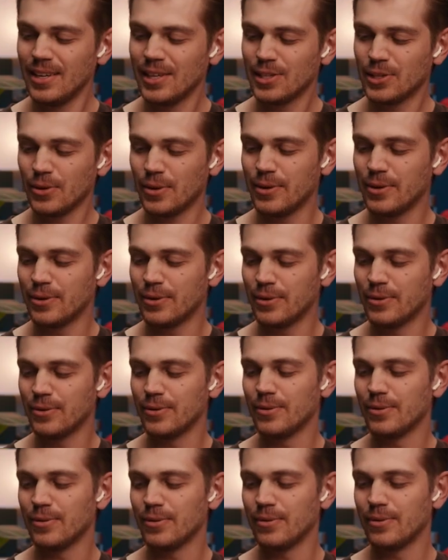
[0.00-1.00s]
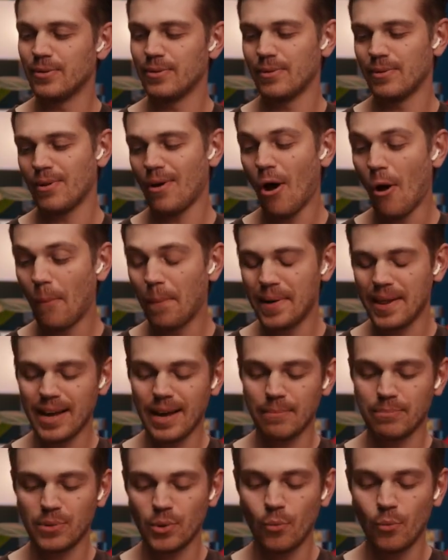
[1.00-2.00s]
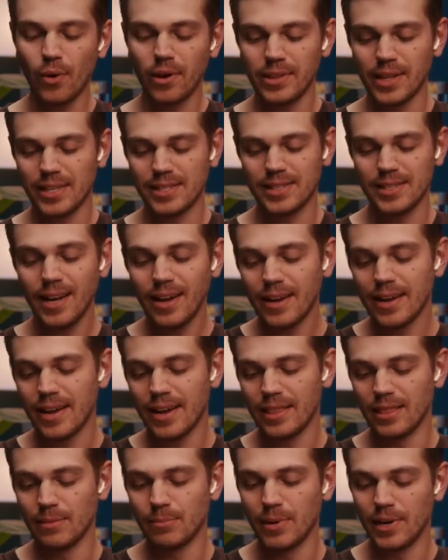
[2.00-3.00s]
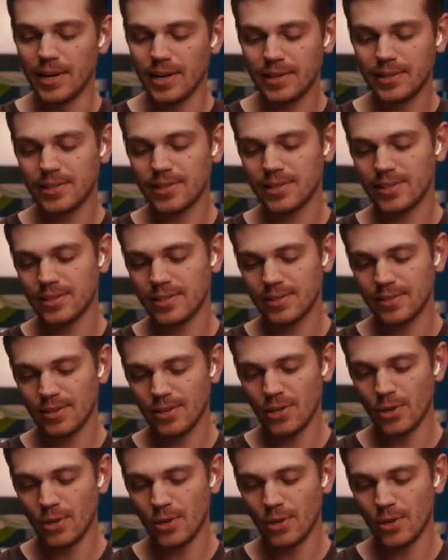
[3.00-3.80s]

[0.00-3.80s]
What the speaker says: So opening up the one that's not in the box,